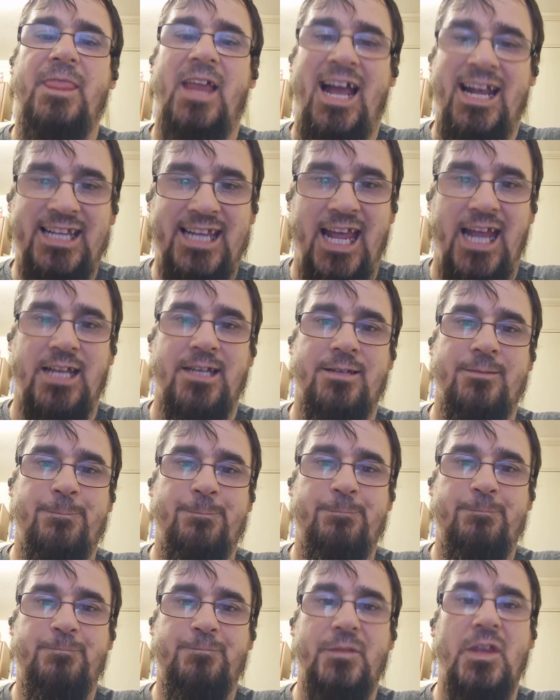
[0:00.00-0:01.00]
Again,
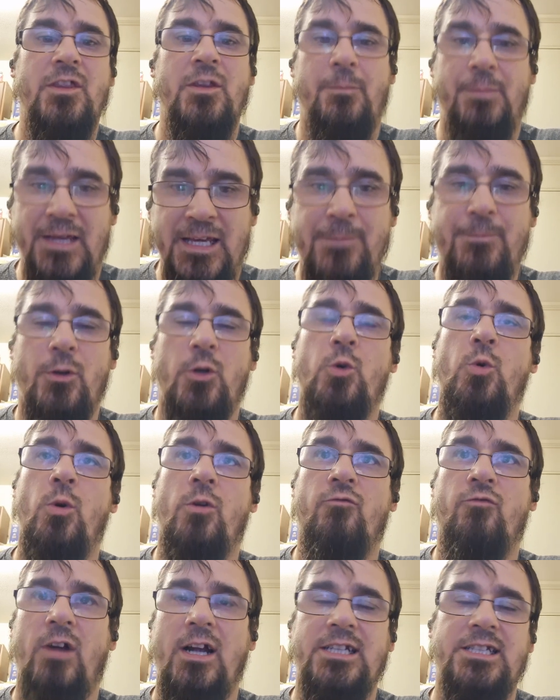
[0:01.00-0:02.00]
the people who are
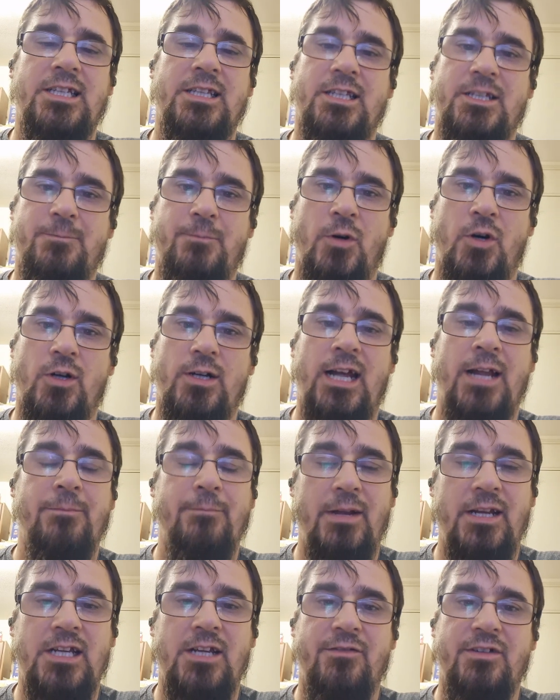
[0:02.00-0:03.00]
writing this book and
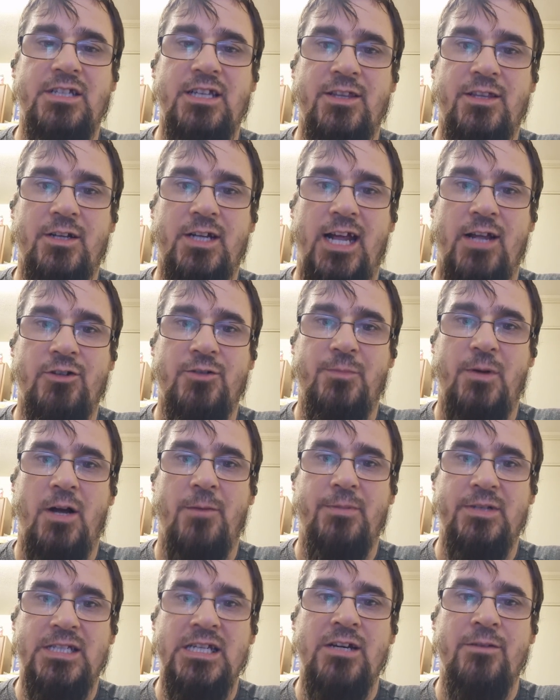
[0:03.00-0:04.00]
many of its other
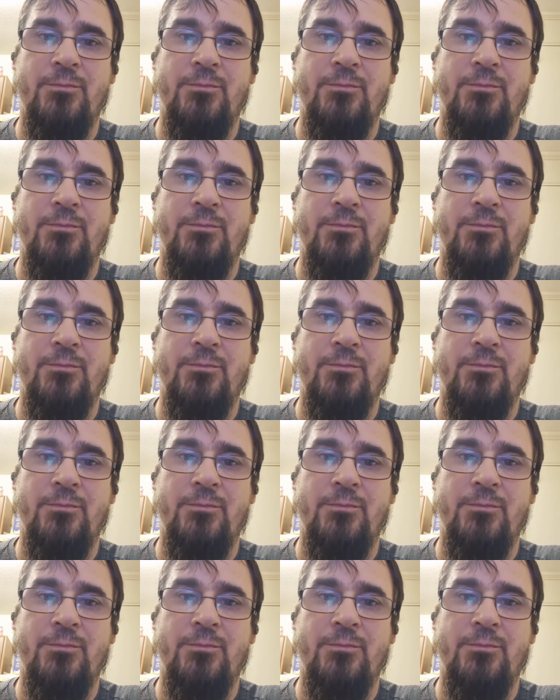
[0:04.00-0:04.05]
counterpart